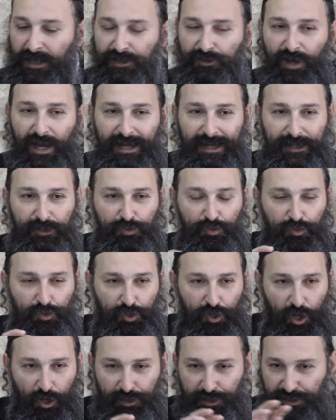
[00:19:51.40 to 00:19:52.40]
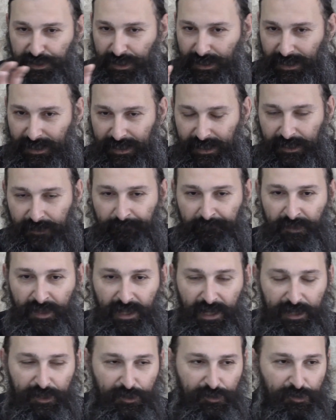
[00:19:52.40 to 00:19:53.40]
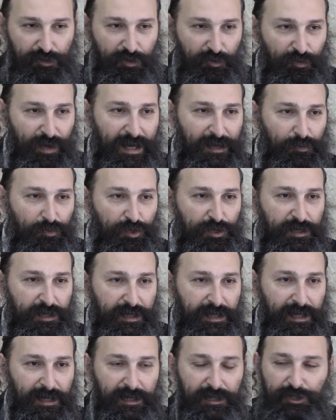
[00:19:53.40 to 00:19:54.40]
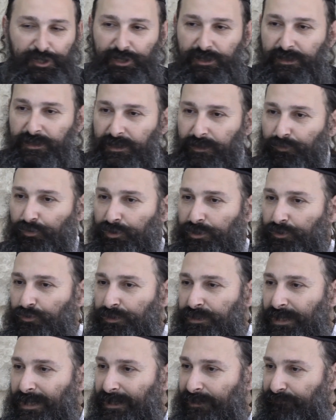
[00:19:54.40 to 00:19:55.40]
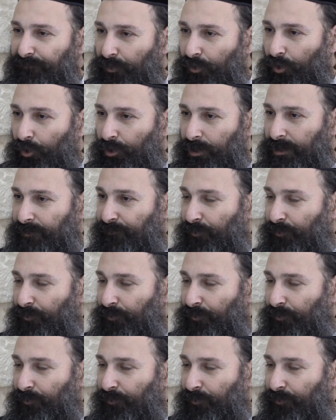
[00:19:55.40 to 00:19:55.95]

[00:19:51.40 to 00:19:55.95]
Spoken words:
So I need to constantly, I don't know the right word in English, in Hebrew you say livchon,